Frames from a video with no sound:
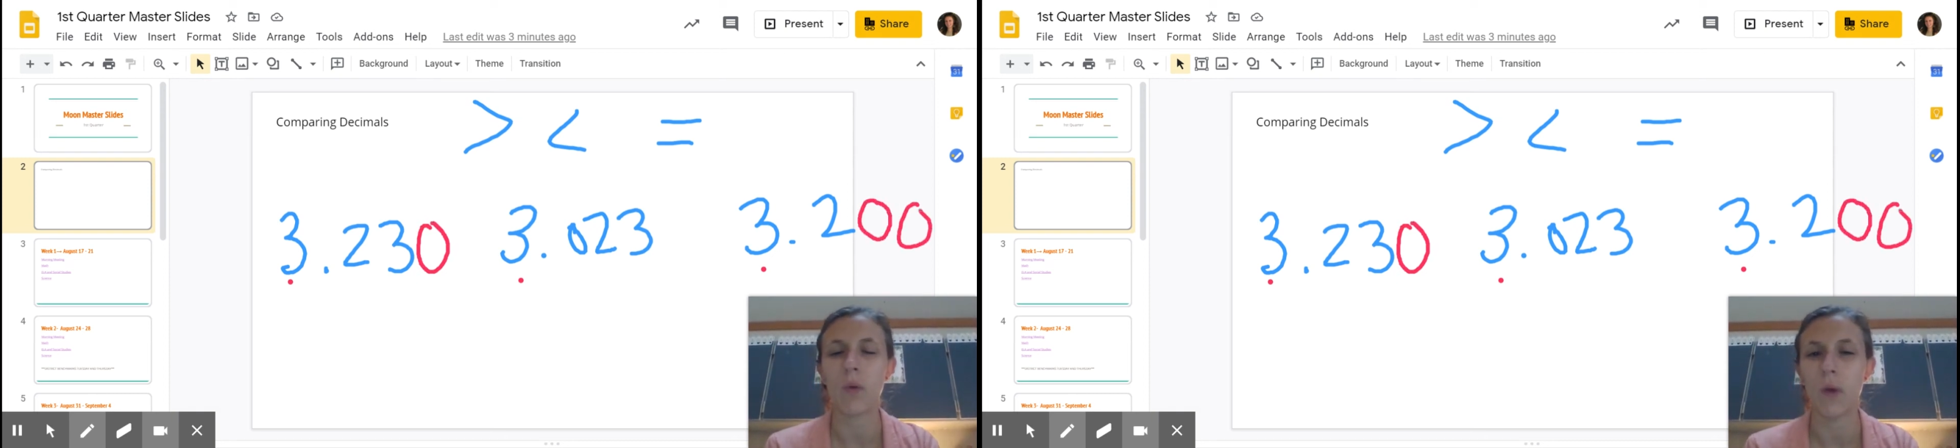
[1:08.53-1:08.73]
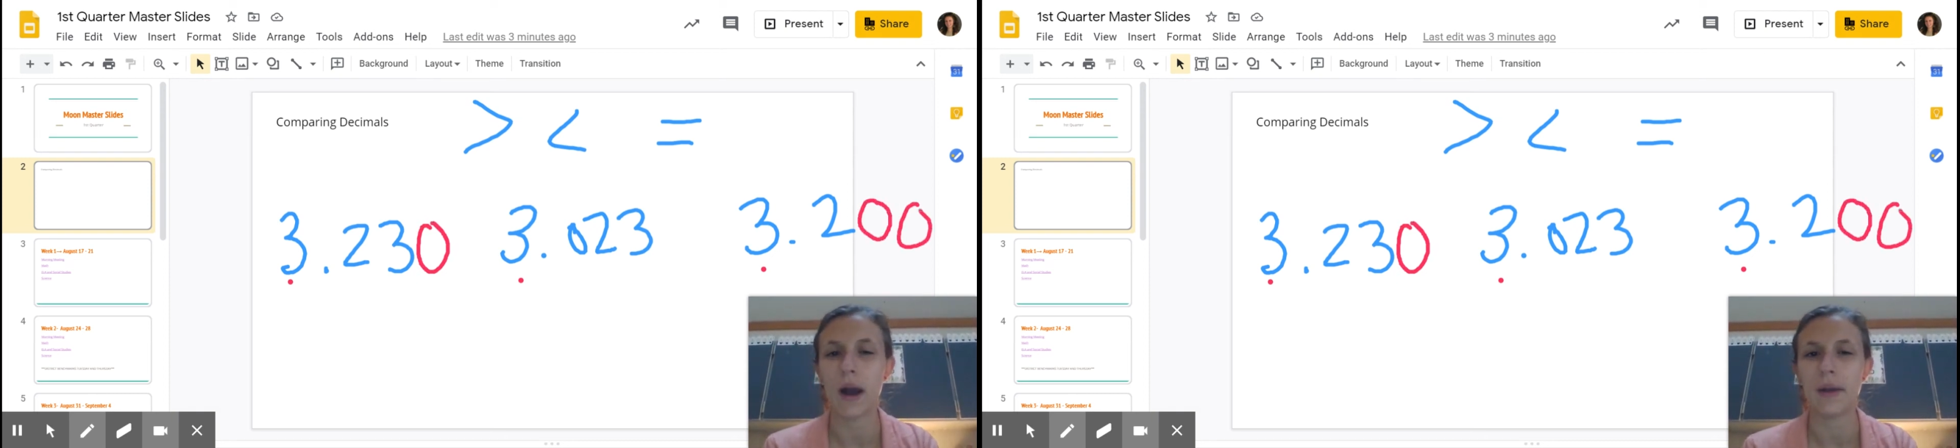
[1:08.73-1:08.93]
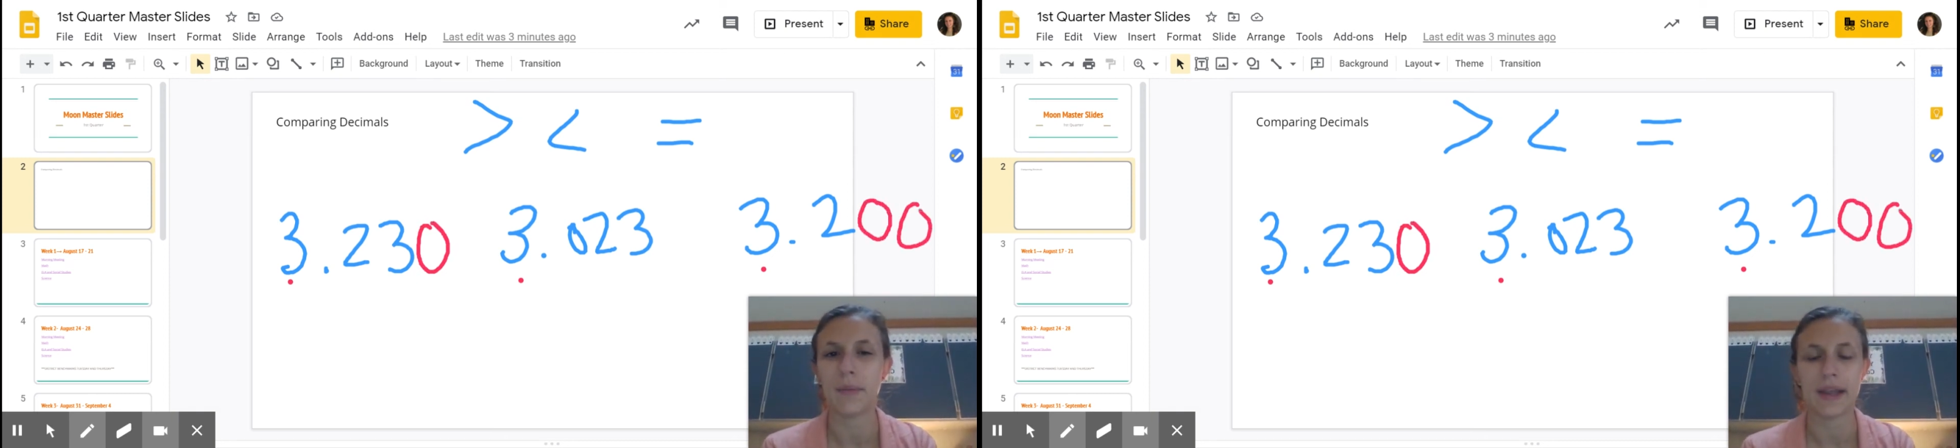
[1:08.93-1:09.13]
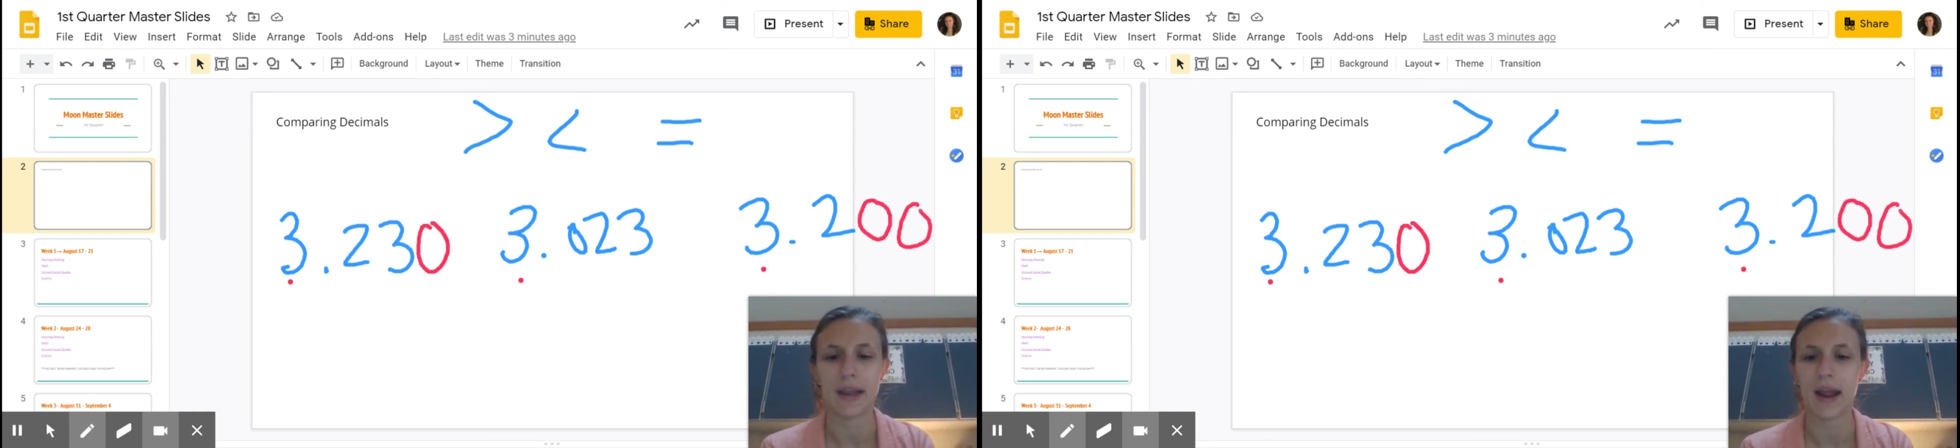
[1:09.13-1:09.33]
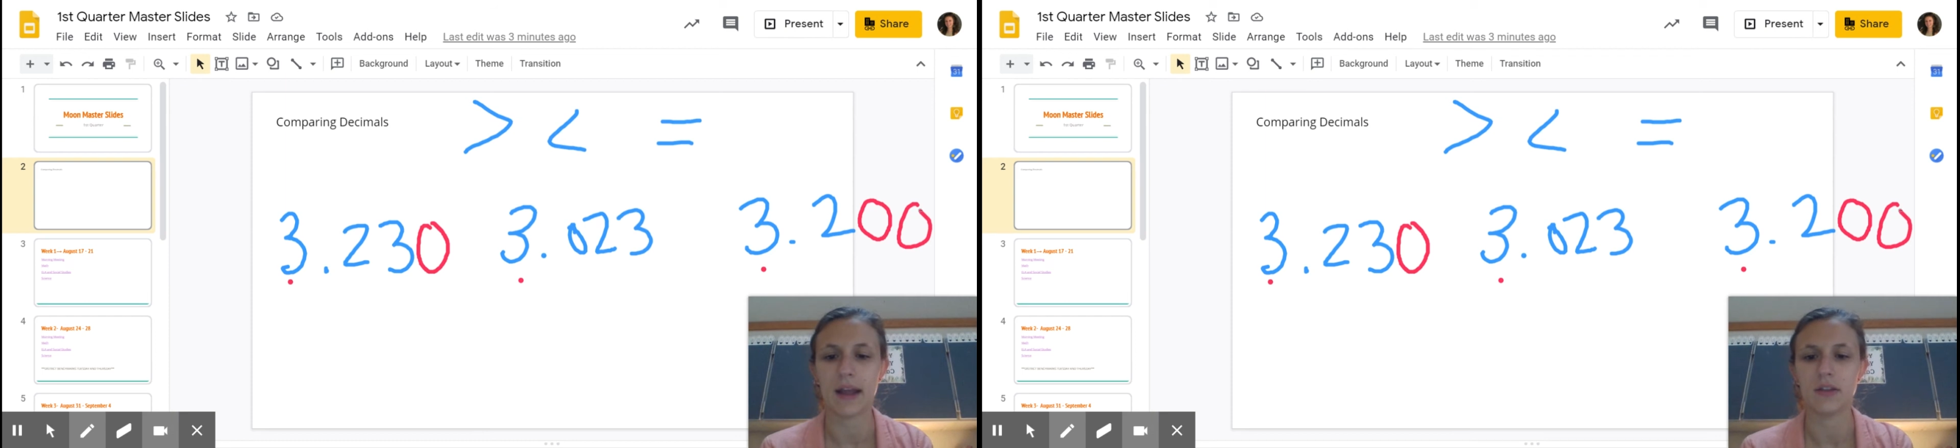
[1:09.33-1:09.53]
why we
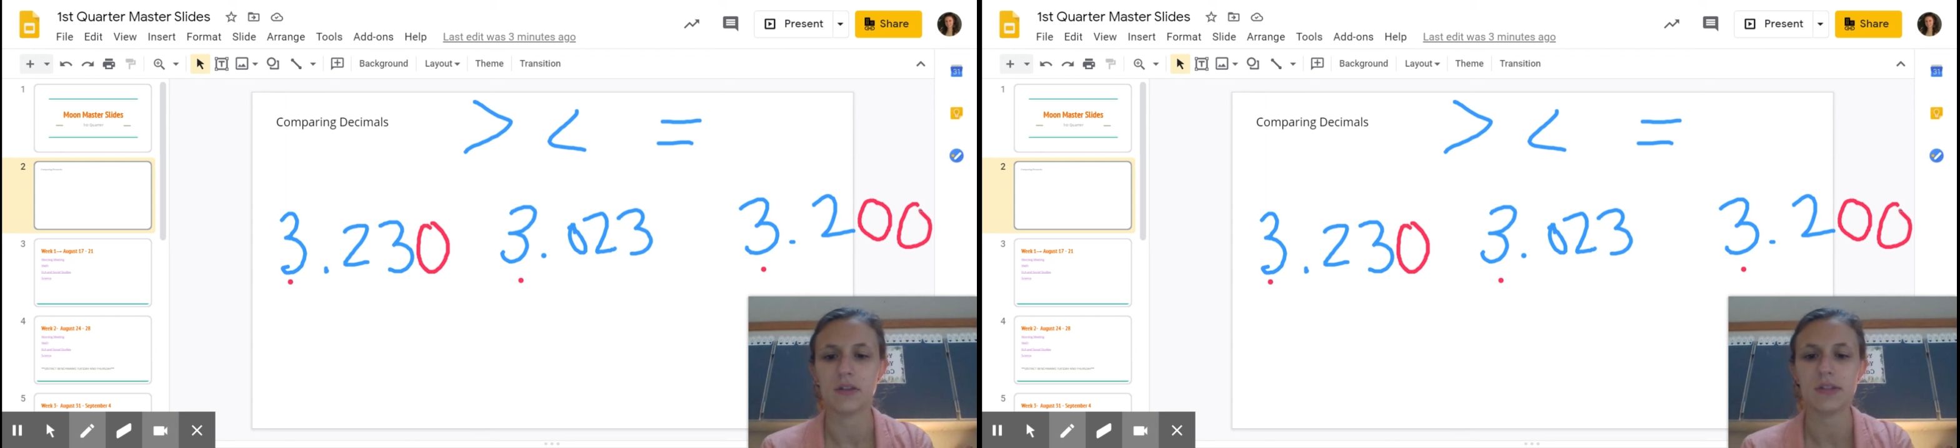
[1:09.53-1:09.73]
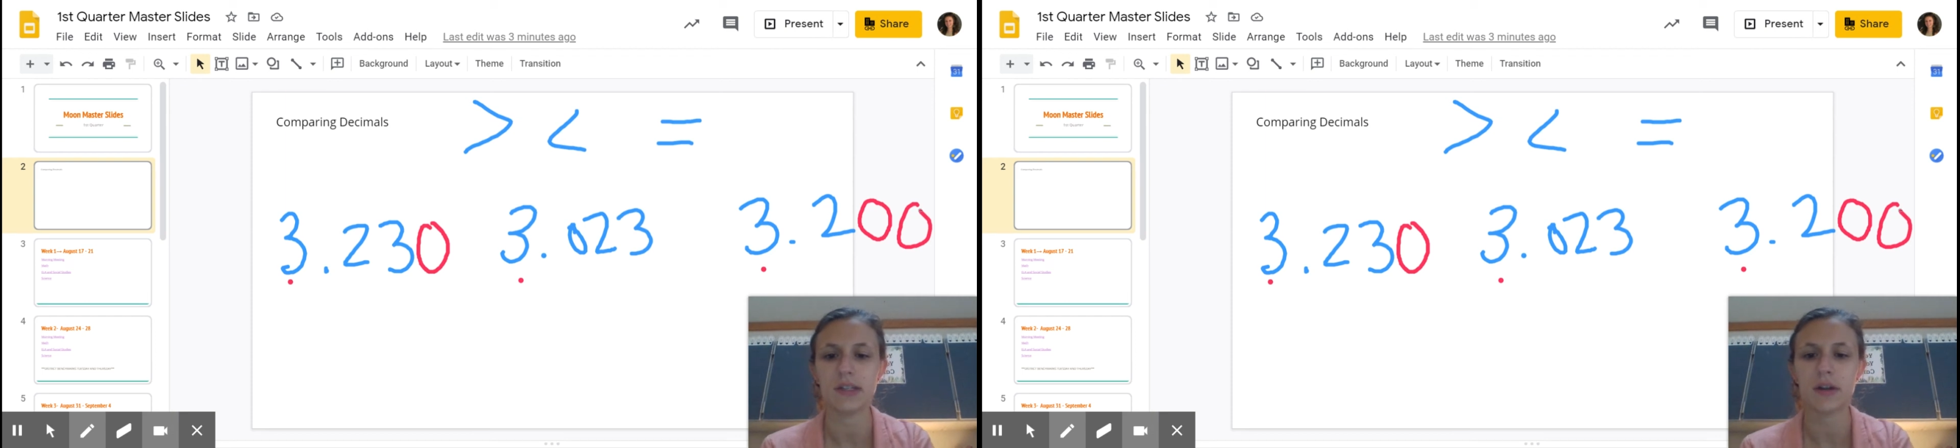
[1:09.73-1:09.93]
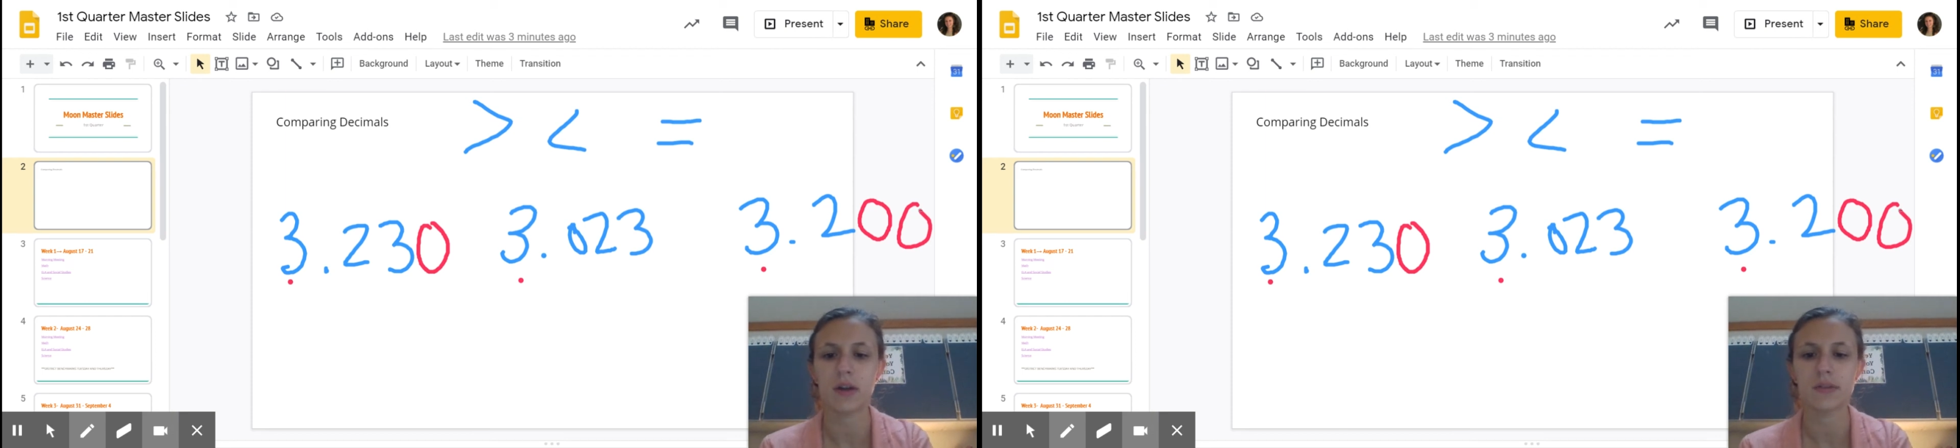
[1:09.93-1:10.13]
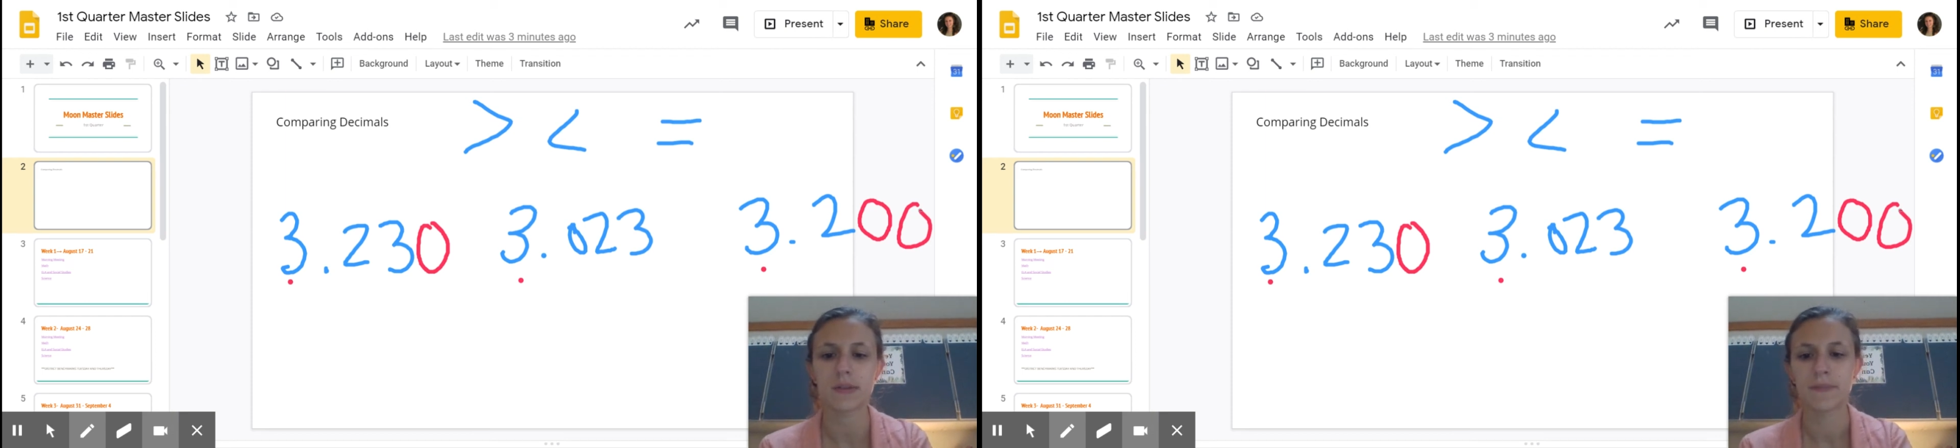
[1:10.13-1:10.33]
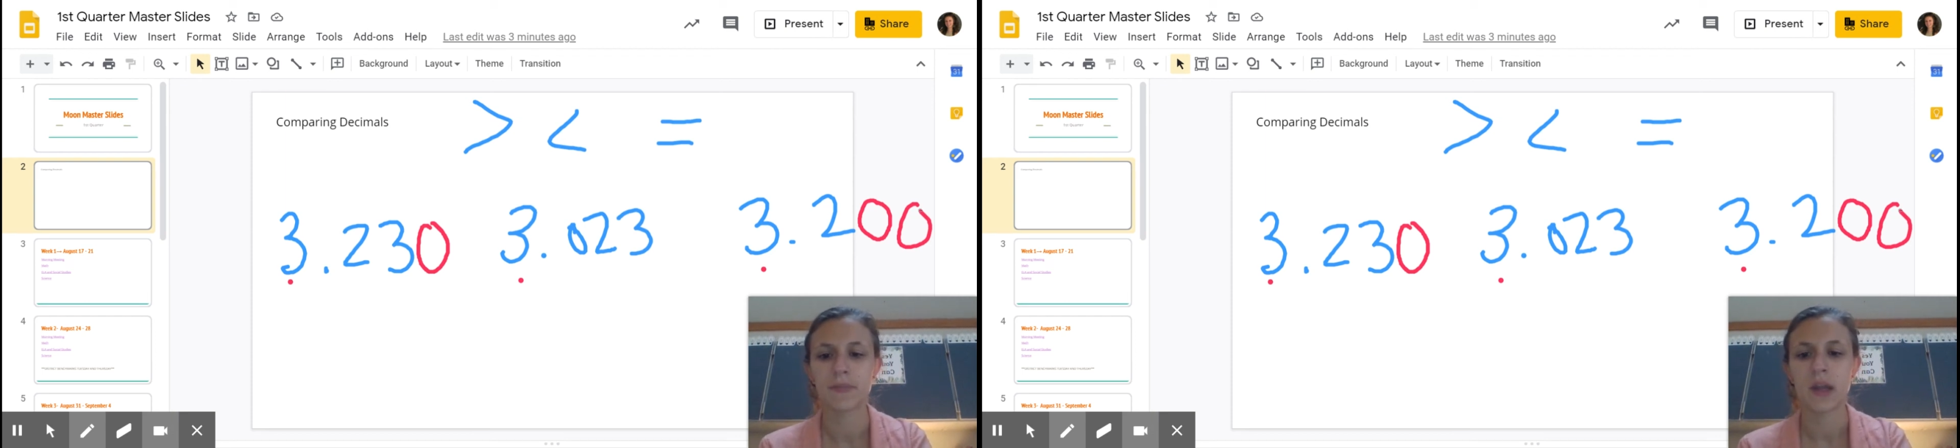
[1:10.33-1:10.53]
can add those zeros.